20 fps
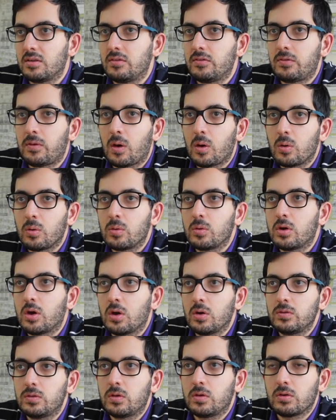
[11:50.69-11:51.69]
So
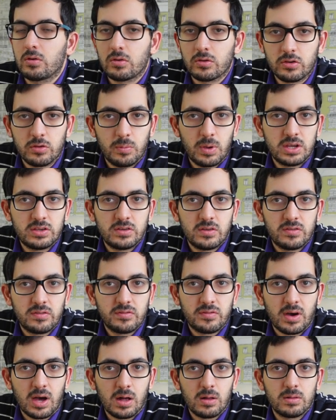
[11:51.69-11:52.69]
go to your automations
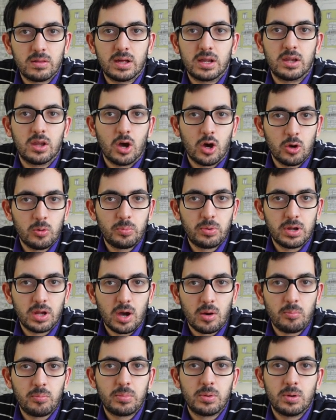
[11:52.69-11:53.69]
file and open
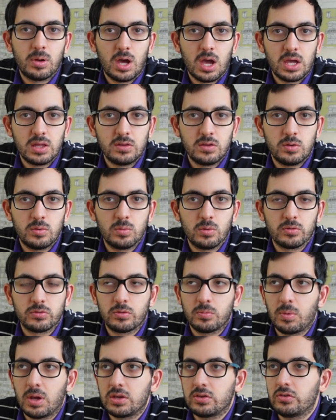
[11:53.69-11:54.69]
up a new
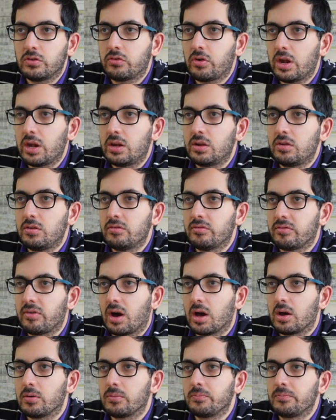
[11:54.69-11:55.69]
automation, create a new
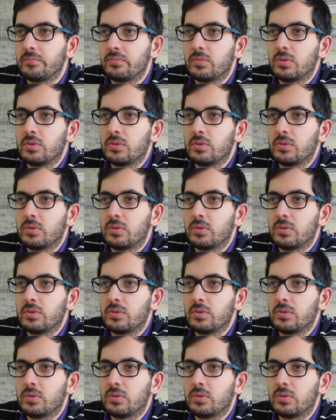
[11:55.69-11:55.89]
file.